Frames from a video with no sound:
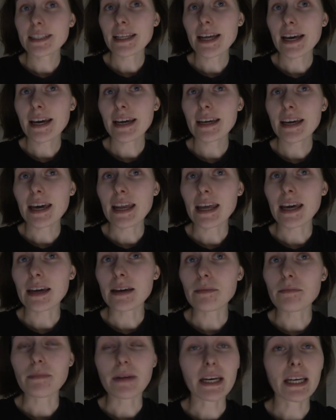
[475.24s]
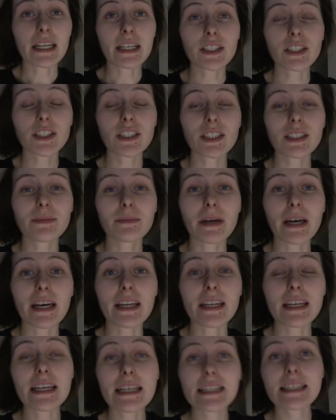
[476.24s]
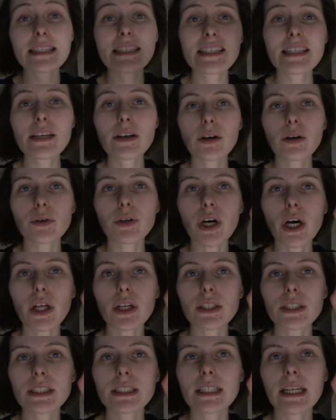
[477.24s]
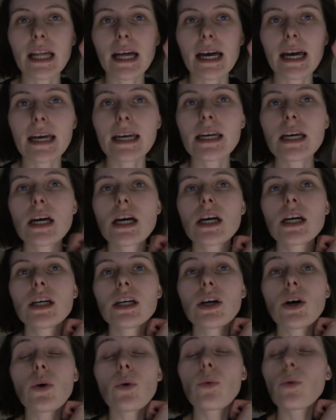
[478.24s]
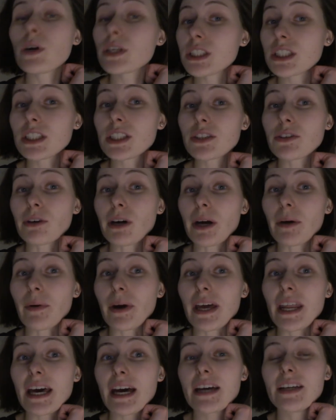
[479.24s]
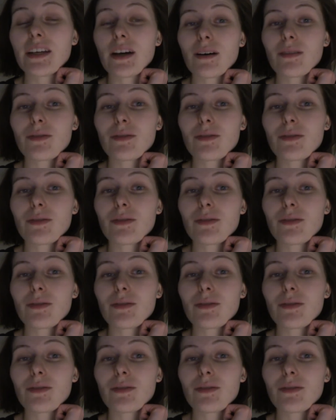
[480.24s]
today, and I managed to spend zero dollars today, which is a great way to end